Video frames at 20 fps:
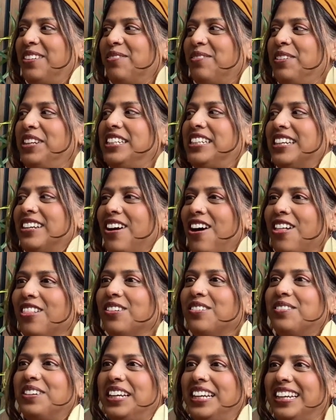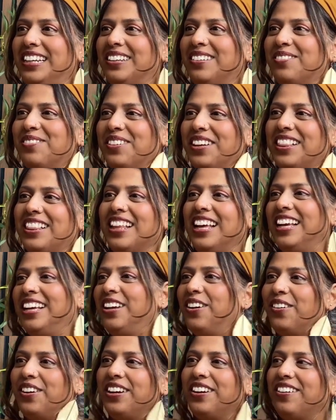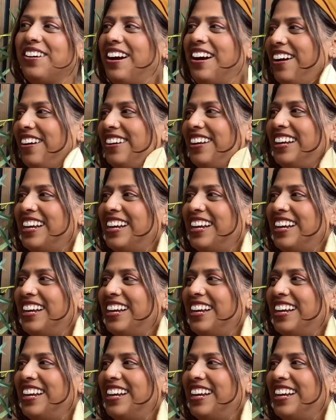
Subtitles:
we did Halloween with like going around